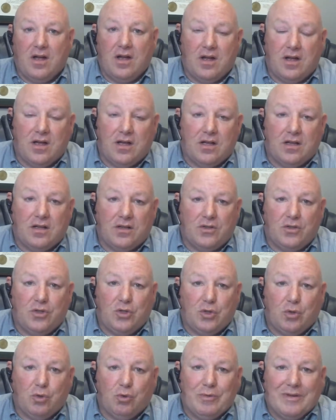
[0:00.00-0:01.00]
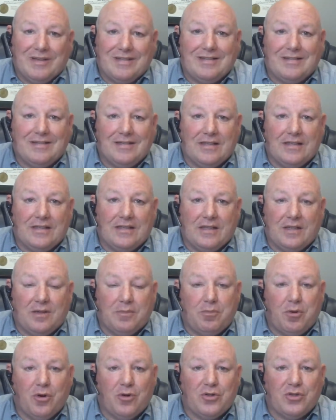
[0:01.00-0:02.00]
to rescind
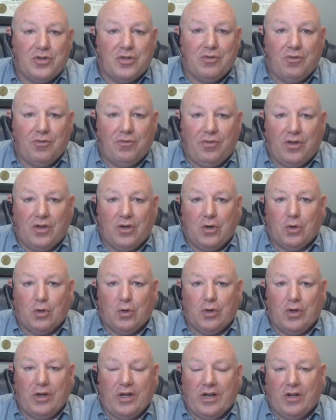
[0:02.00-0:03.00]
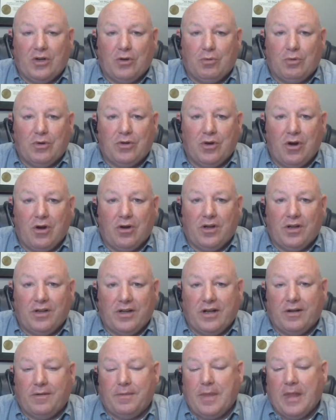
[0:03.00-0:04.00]
the purchase of a vehicle and return it.
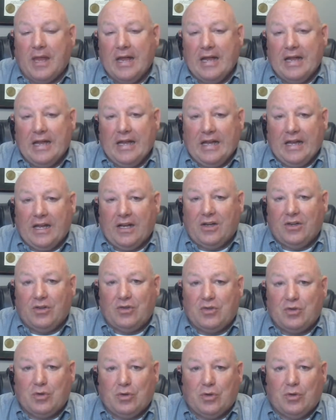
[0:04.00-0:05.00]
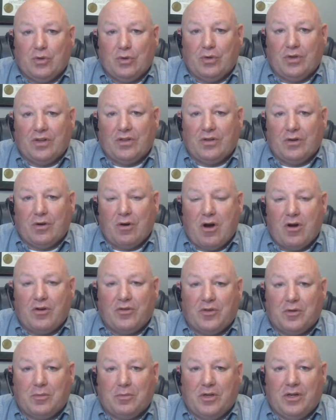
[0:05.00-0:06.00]
Now, it is true that there are
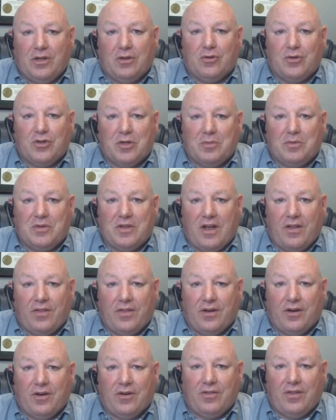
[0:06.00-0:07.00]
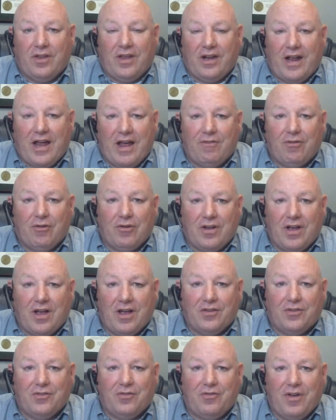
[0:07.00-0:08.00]
some dealerships out there that
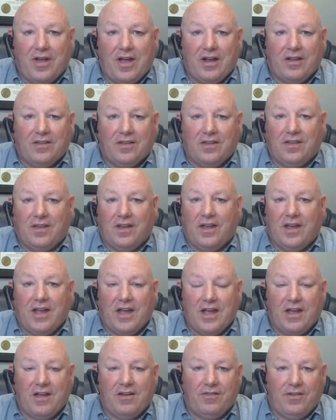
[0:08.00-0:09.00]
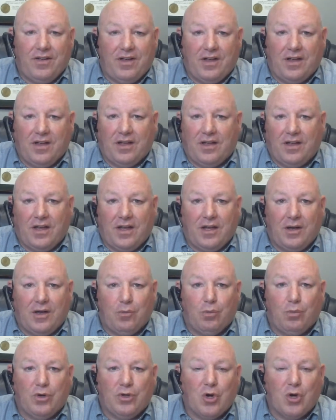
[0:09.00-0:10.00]
advertise the fact that they have a
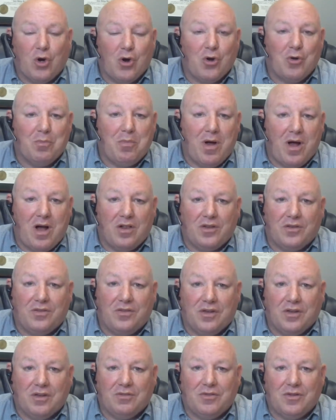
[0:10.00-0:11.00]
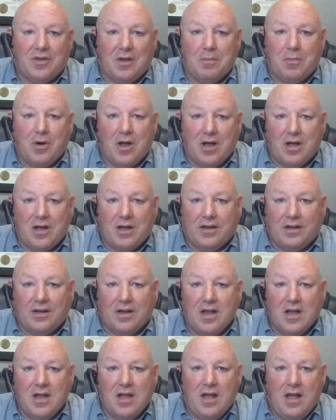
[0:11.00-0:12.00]
return policy of some kind,
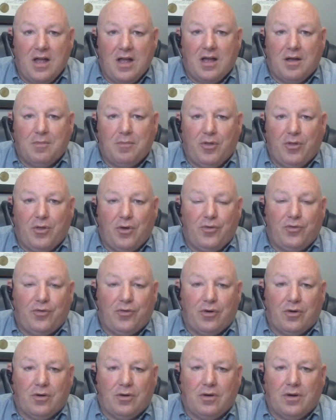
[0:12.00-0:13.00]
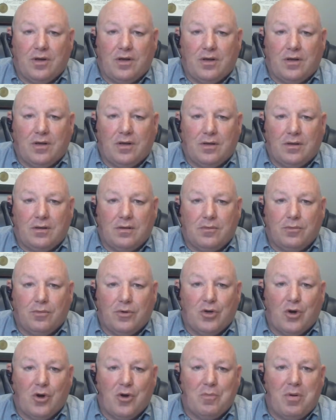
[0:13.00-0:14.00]
but those are
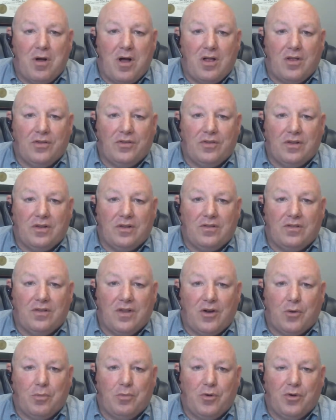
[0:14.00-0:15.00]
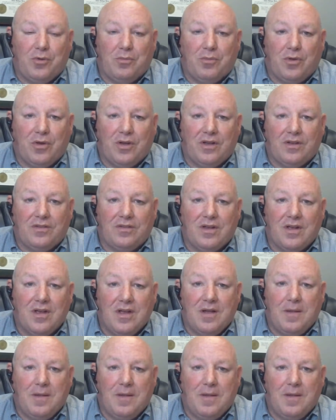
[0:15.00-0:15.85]
return policies that are put in place